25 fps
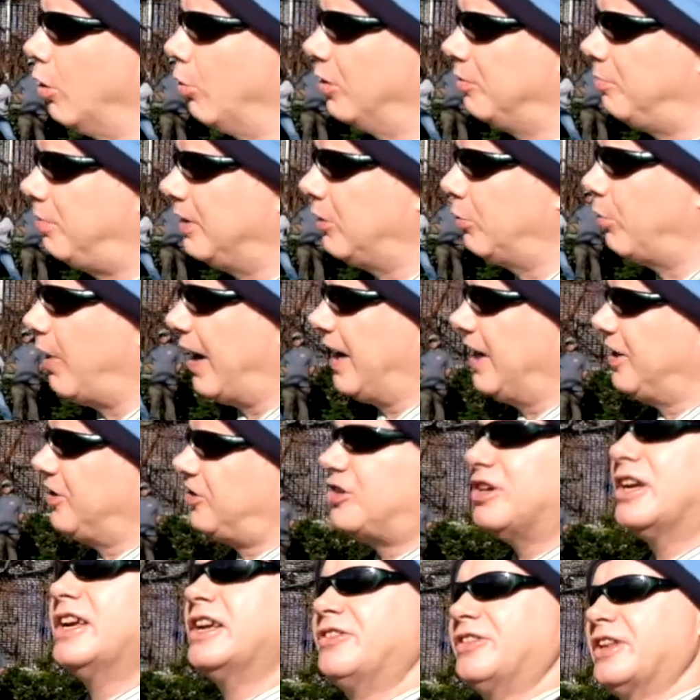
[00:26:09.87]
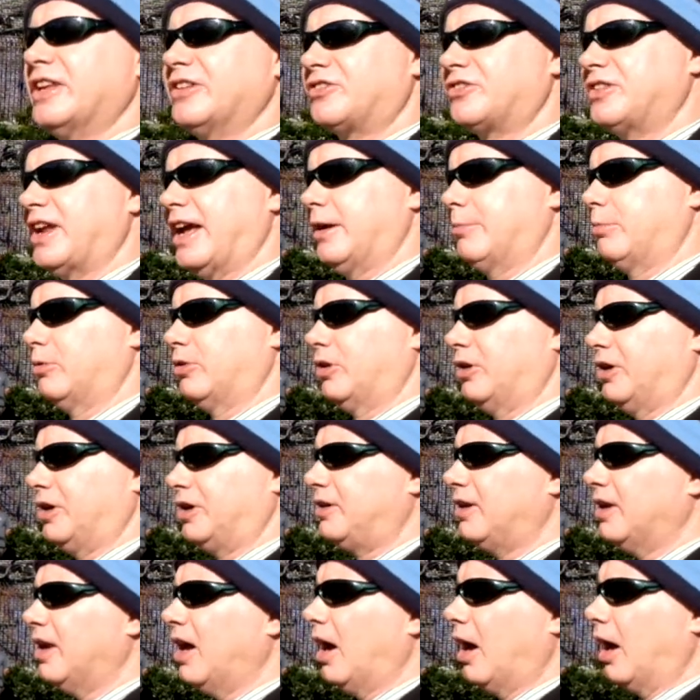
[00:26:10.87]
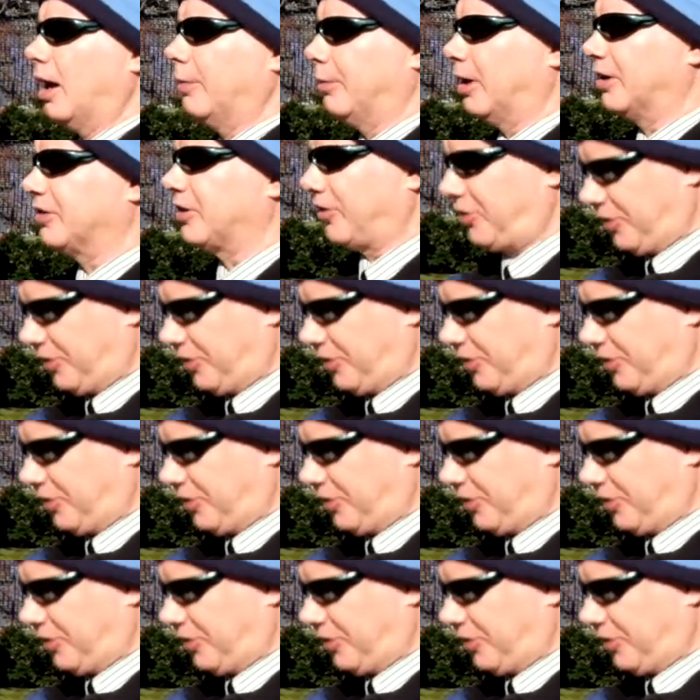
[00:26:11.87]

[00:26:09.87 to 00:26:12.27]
would be waged in this neighborhood, among the